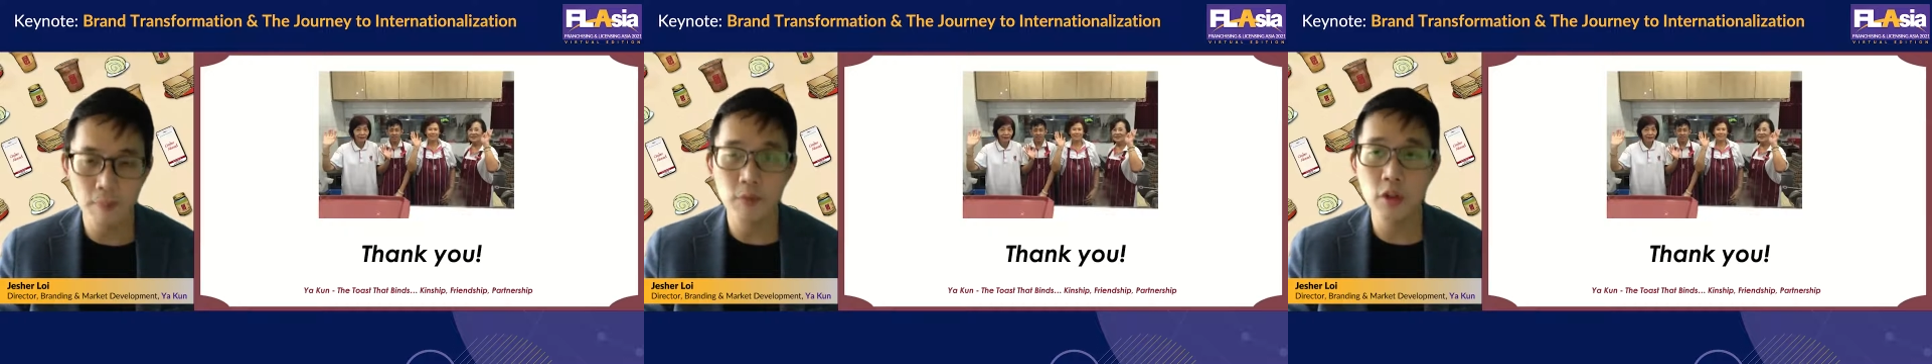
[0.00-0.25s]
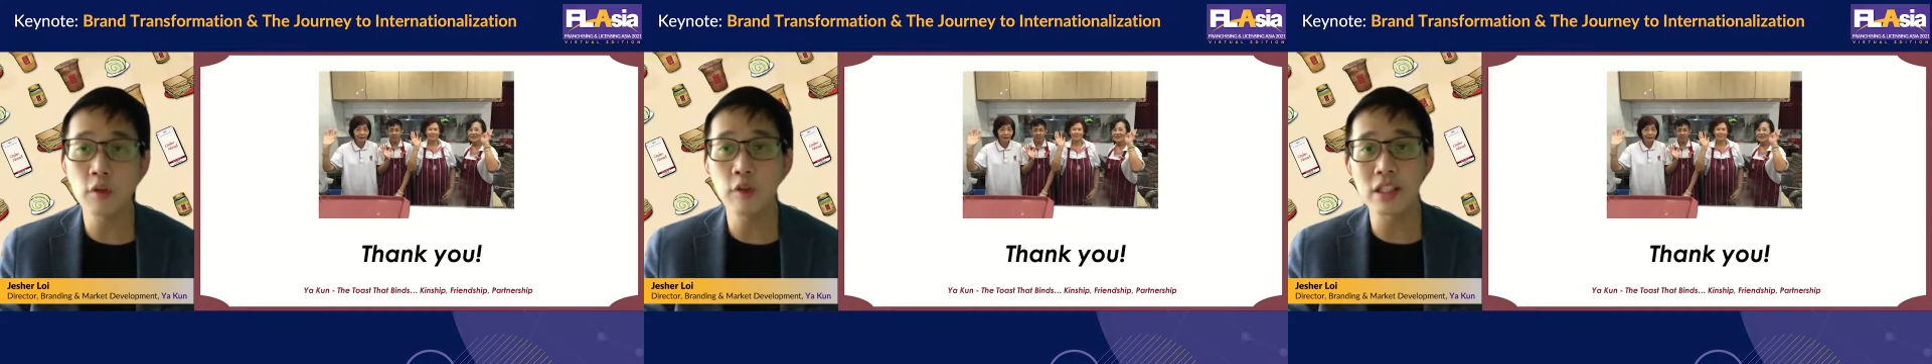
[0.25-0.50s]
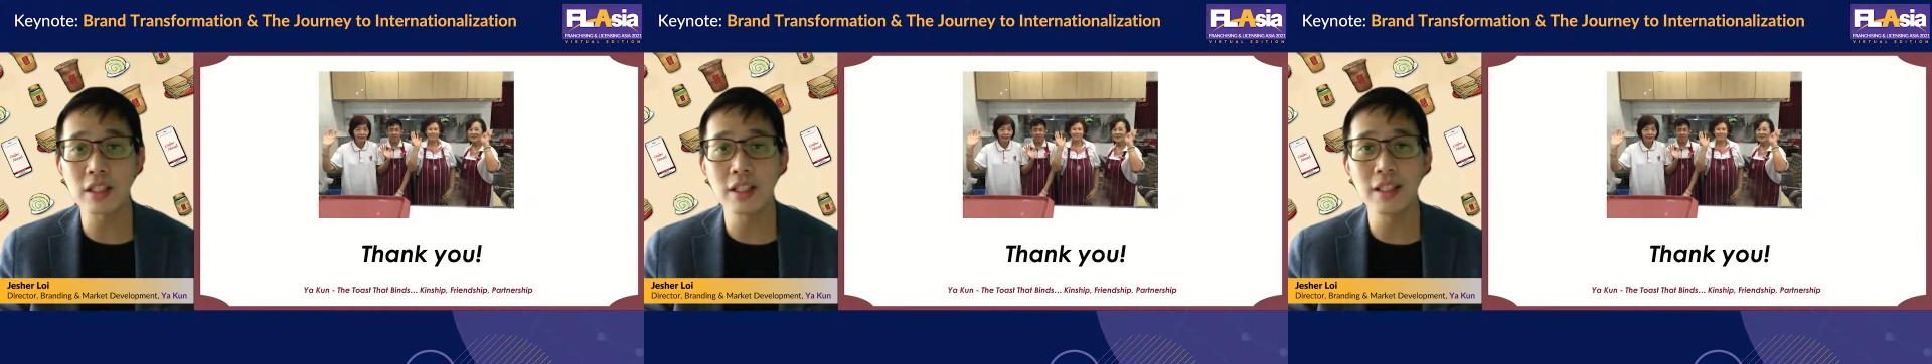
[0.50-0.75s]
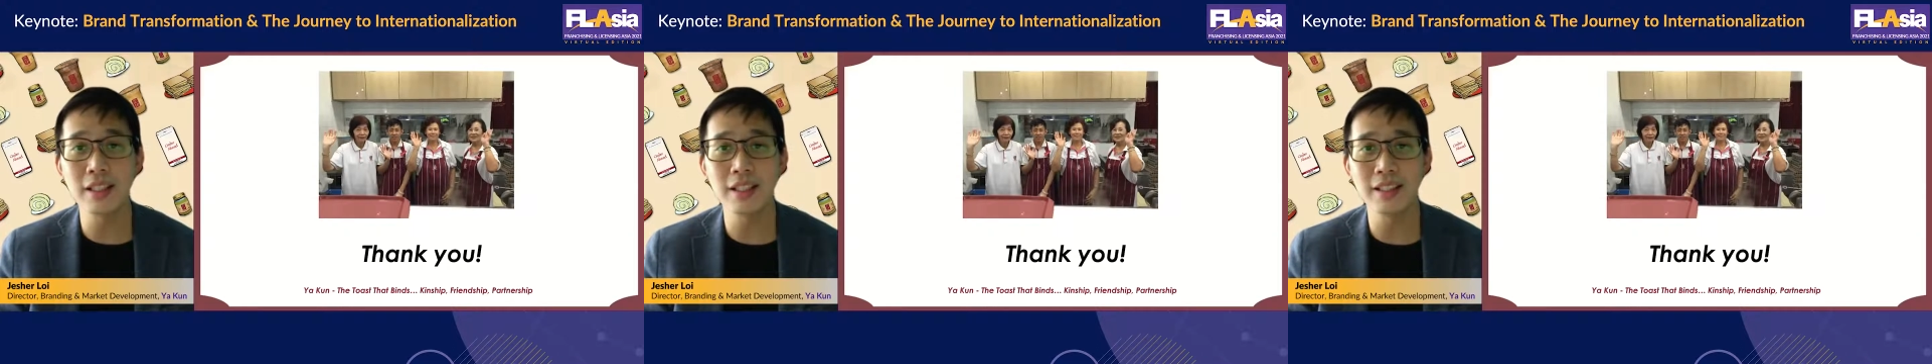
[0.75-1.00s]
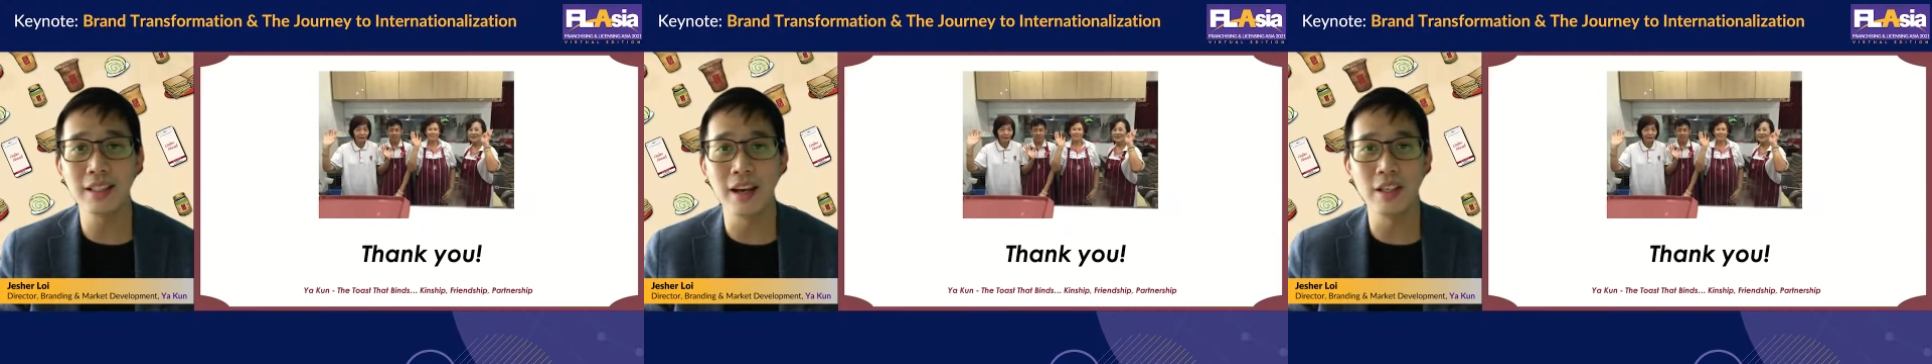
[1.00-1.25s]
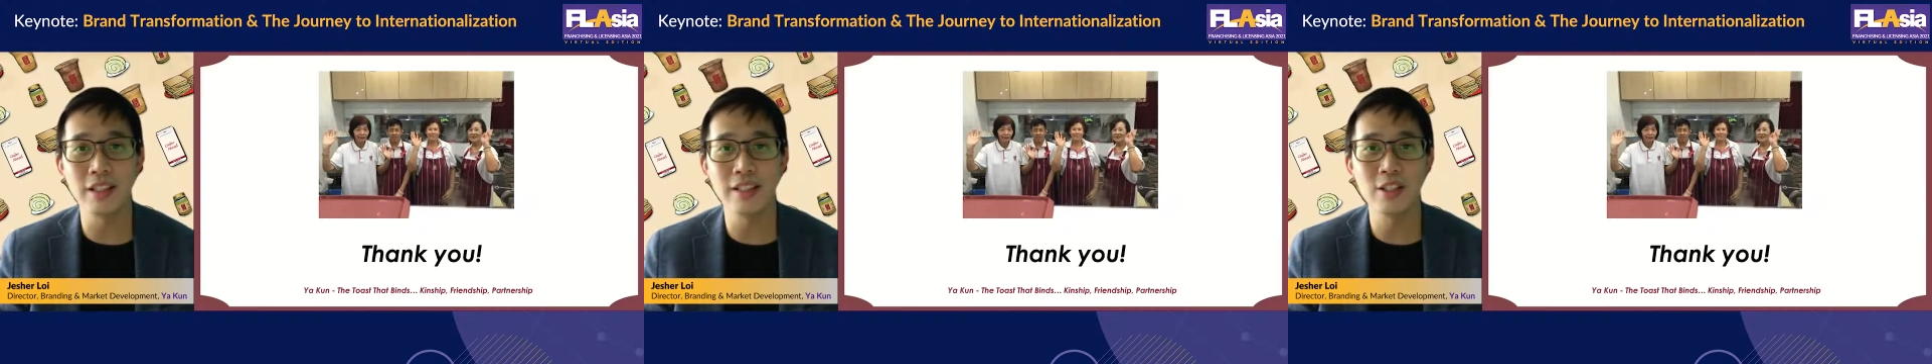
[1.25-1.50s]
So firstly, there
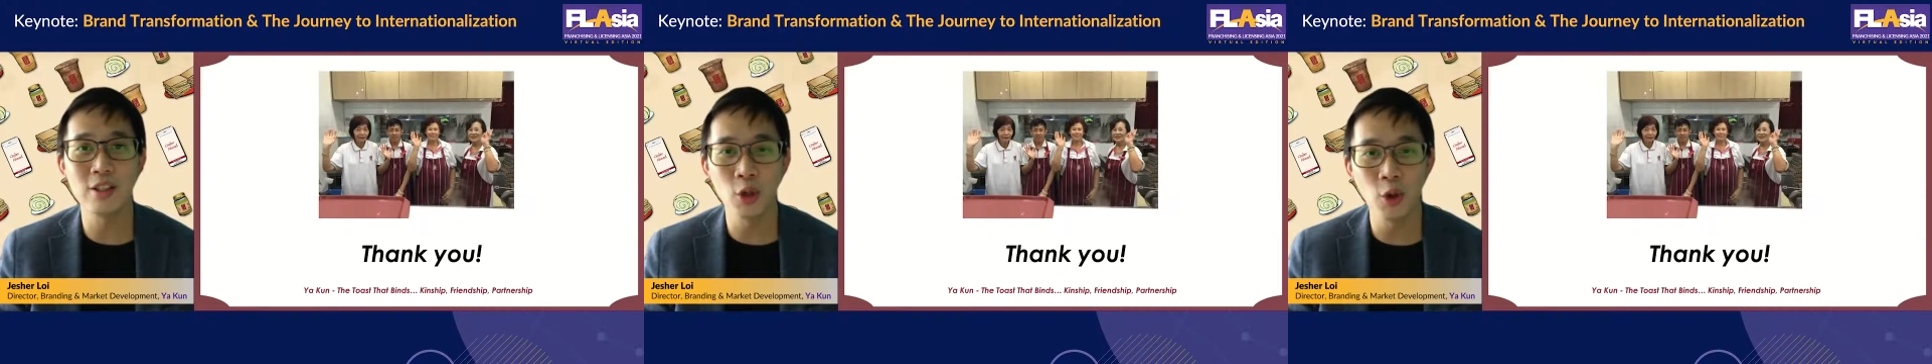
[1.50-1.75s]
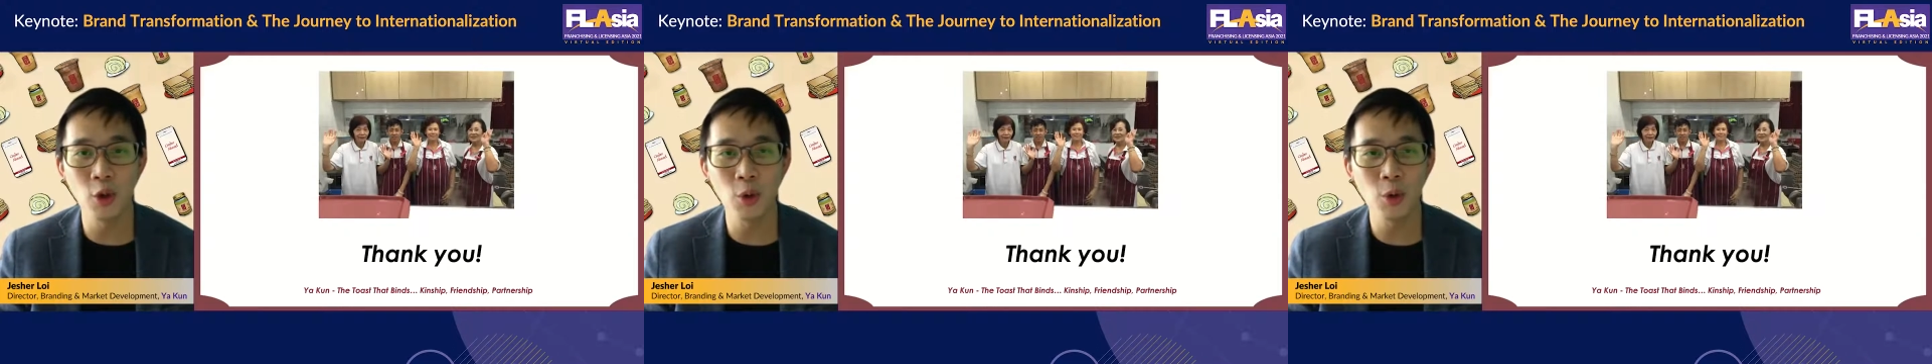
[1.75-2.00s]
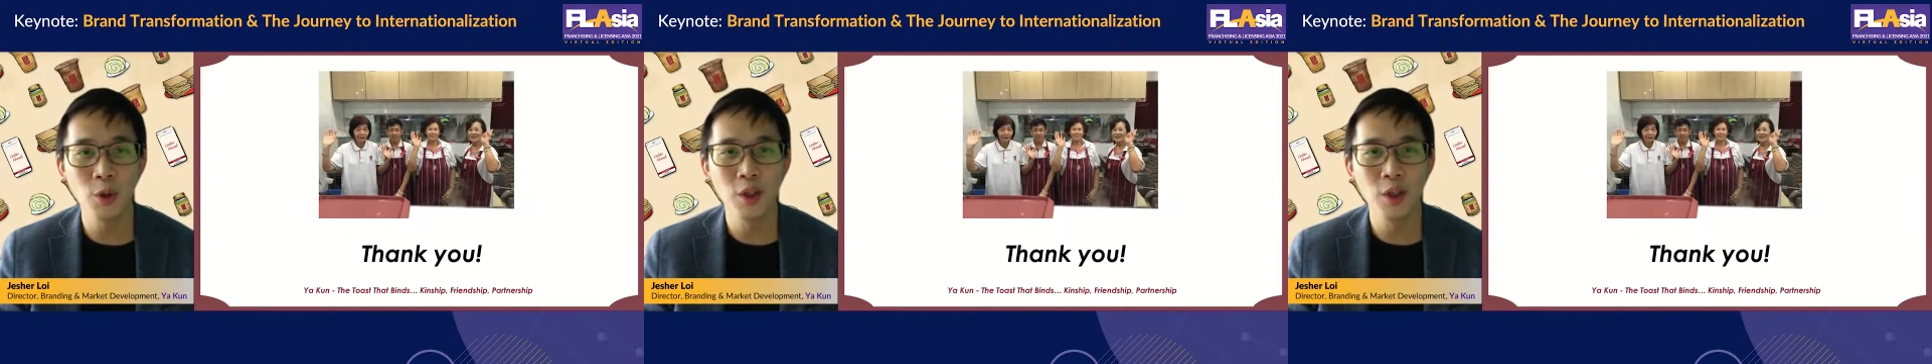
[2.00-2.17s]
is no